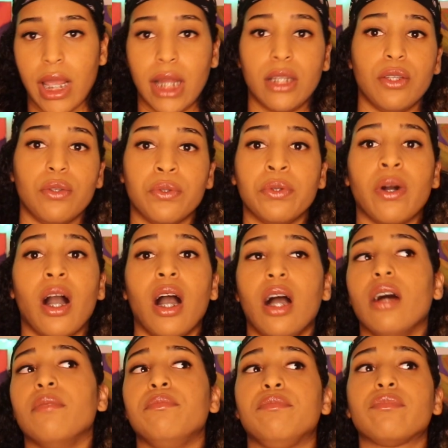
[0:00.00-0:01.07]
can you
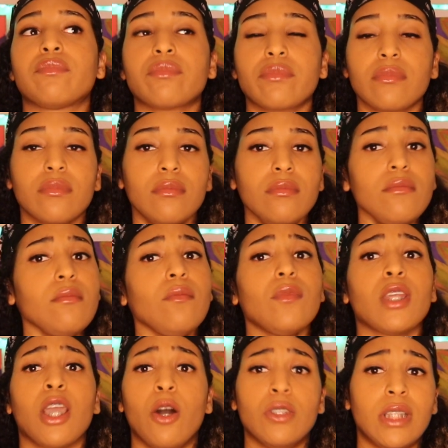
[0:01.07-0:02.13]

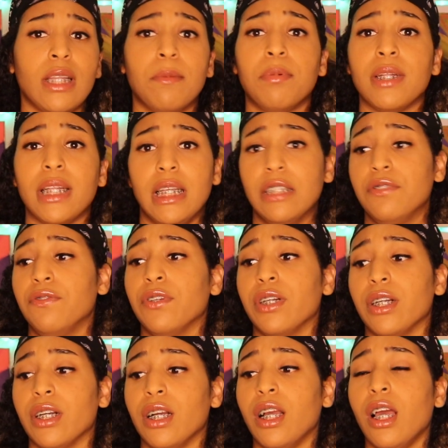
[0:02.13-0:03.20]
go to the police
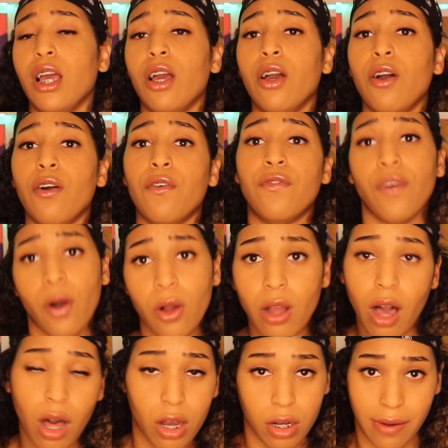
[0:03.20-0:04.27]
for phone
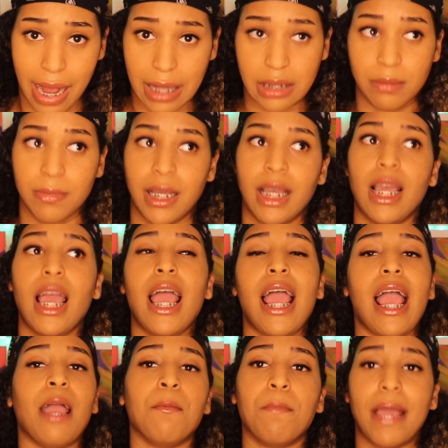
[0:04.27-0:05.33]
call harassment,
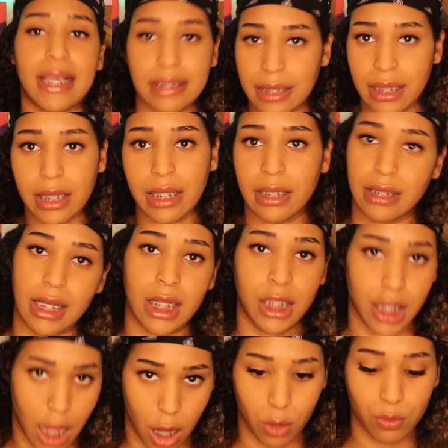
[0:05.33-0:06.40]
and basically he said
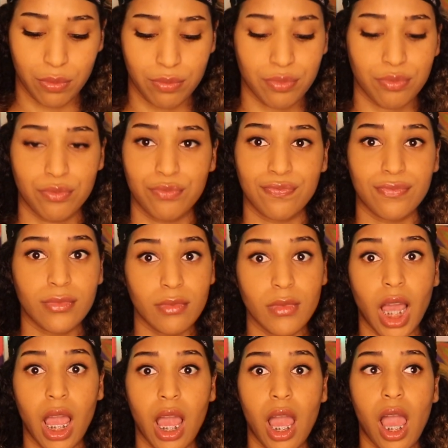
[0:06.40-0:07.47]
no.
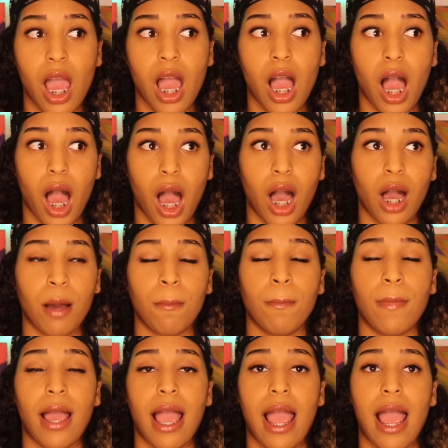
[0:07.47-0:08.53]

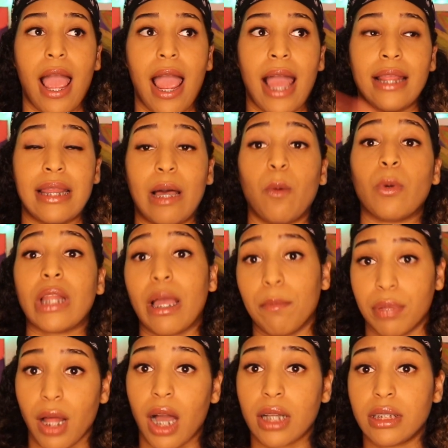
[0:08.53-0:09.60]
And then when I
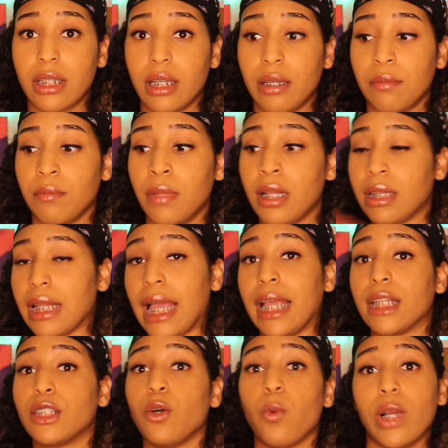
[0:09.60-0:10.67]
blocked him,
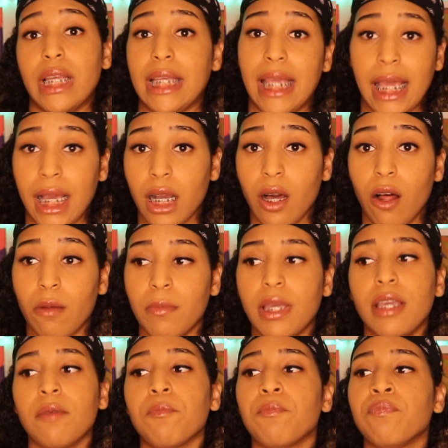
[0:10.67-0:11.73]
like, to where he can't call
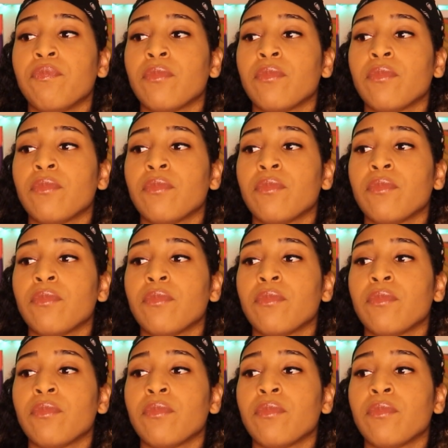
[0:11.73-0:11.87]
me,